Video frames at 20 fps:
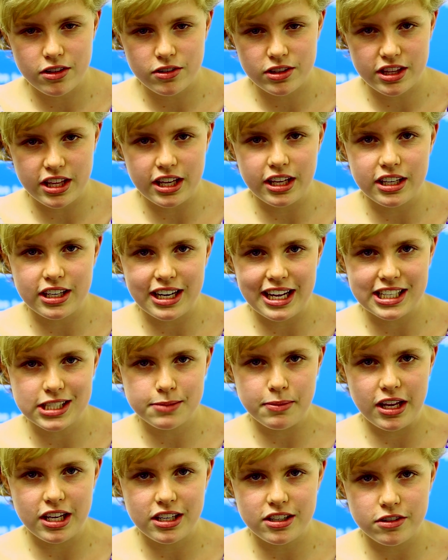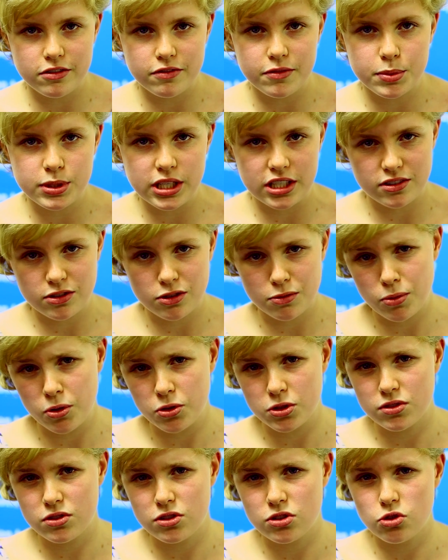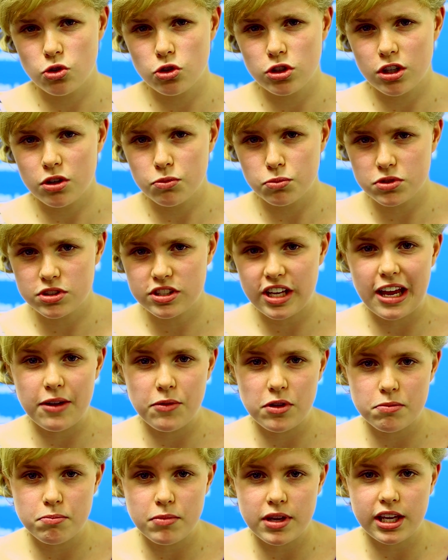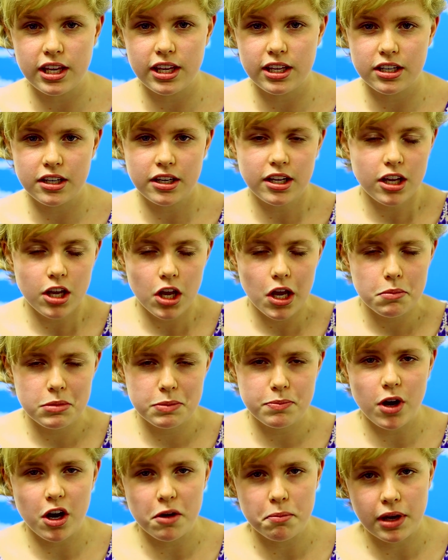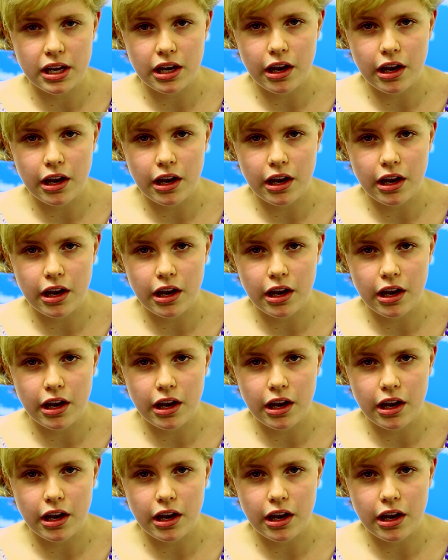think an aspect of obsessive-compulsive disorder will stay with me and part of my